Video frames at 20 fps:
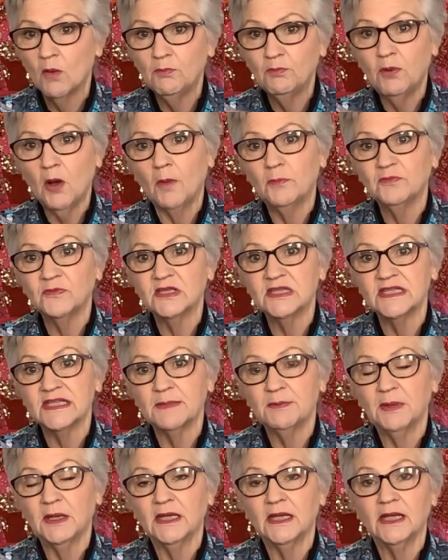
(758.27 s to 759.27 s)
pop the
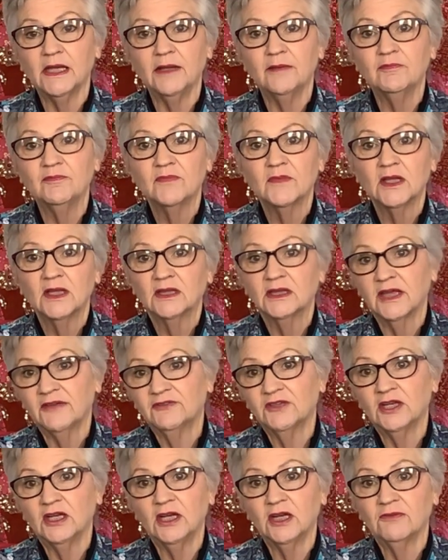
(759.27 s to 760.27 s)
zip in it, left
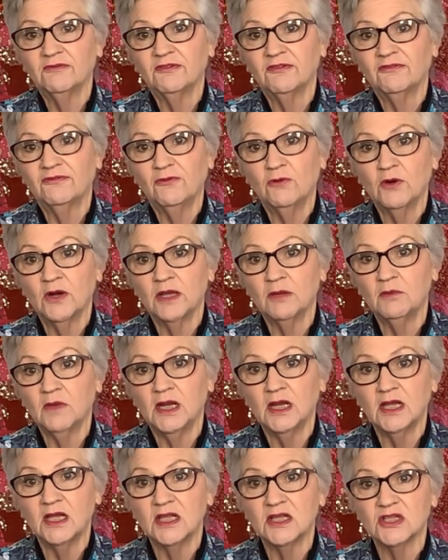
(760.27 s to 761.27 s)
it in it for 40
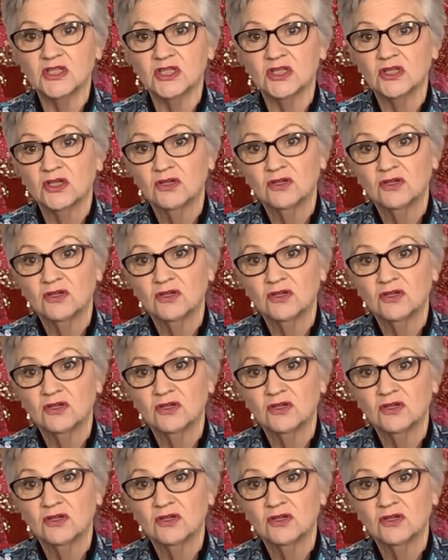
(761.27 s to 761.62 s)
minutes,